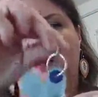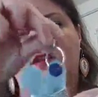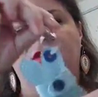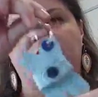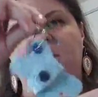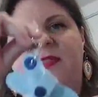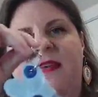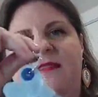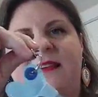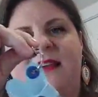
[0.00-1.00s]
so that they
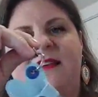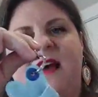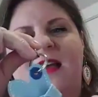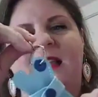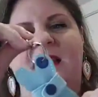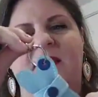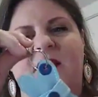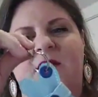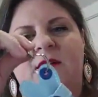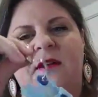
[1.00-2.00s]
stay tidy in
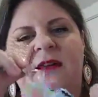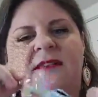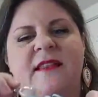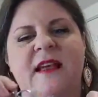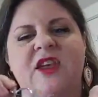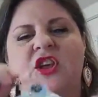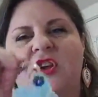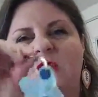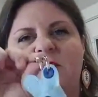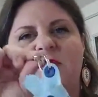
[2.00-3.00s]
there. Isn't that
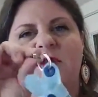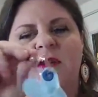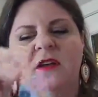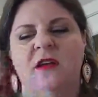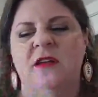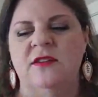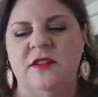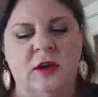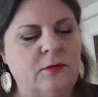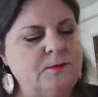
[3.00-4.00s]
cute?
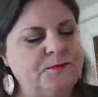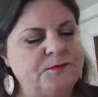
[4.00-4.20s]
So